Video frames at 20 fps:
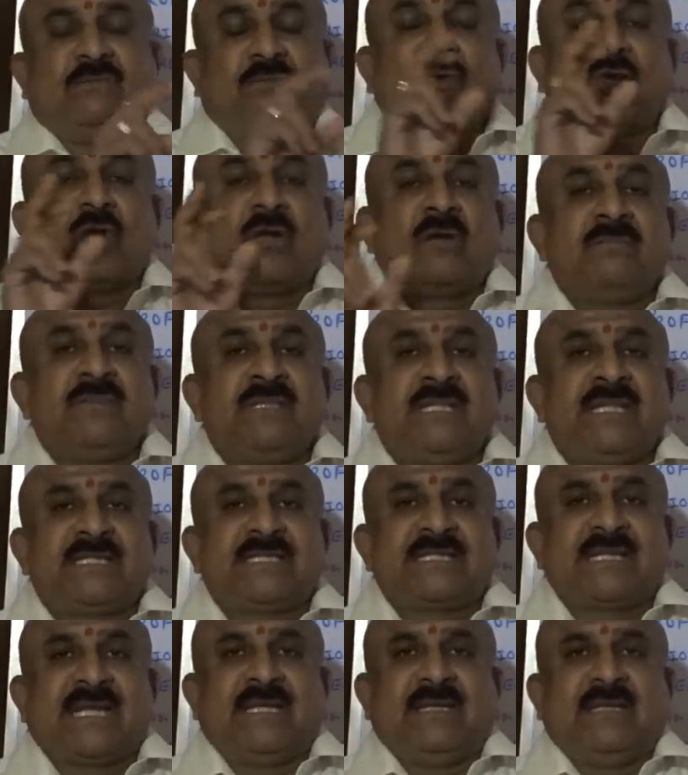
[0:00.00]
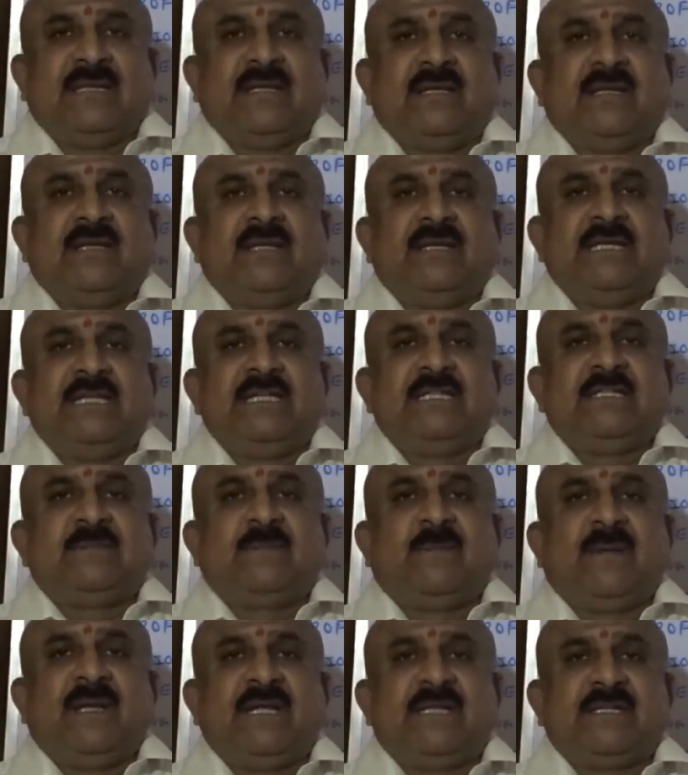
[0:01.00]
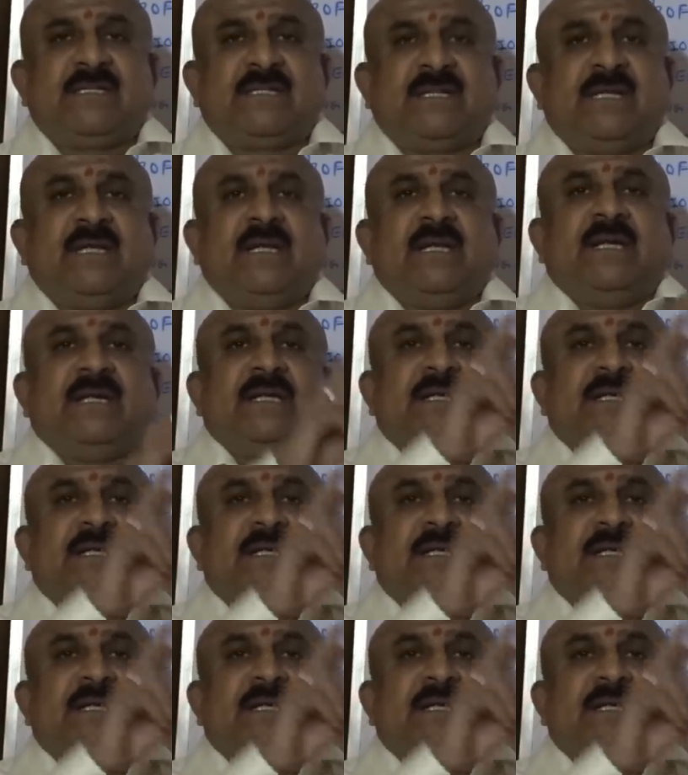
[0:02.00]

from the sign he is placed,